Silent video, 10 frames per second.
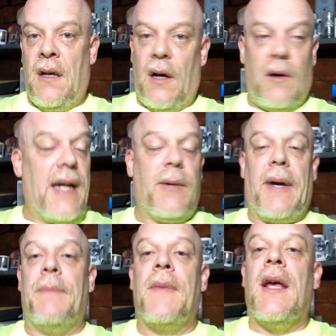Oh,
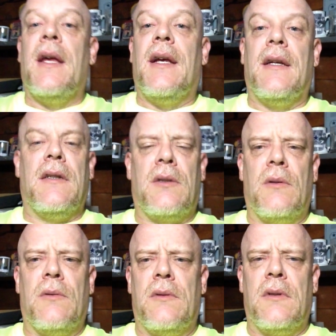anyway,
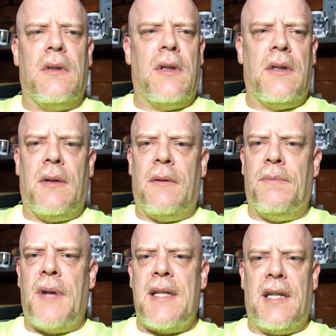so the
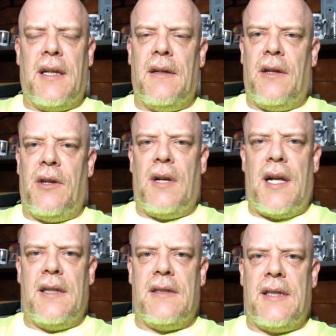President of the
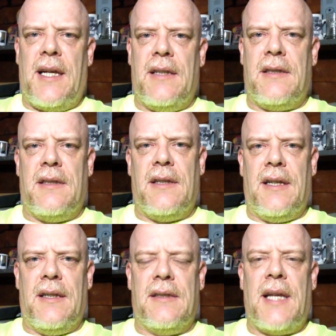United States
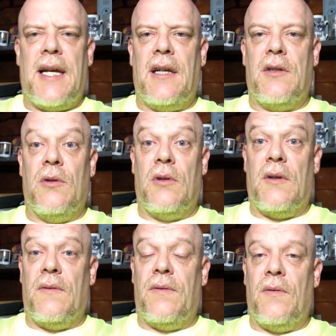is taking a
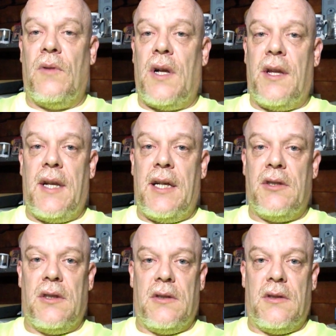tour of one of the
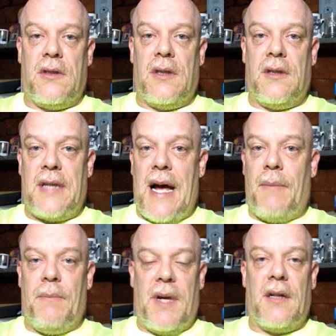nation's
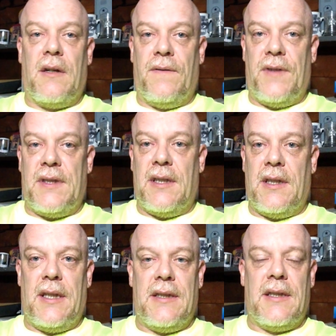top medical
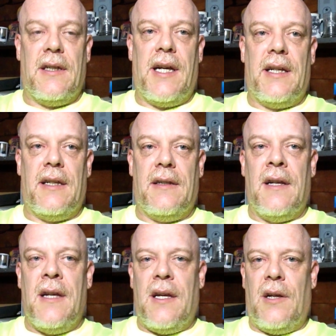facilities in the land and
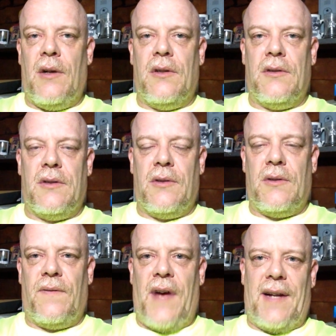you know
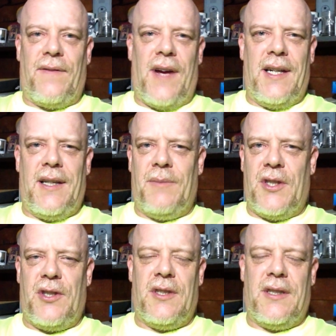doing fact finding
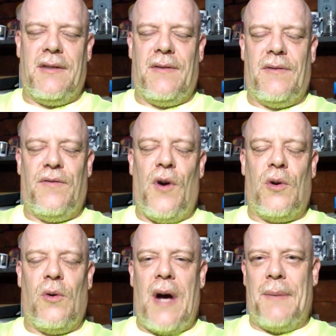missions and
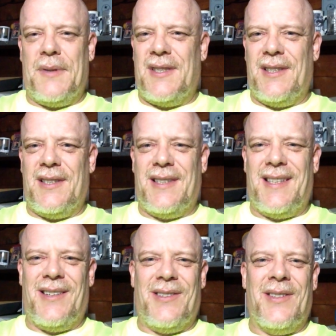photo ops to
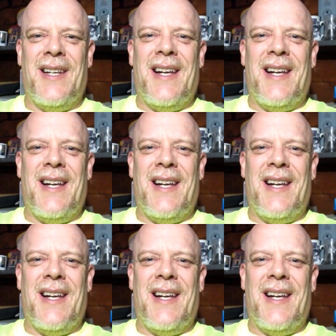you know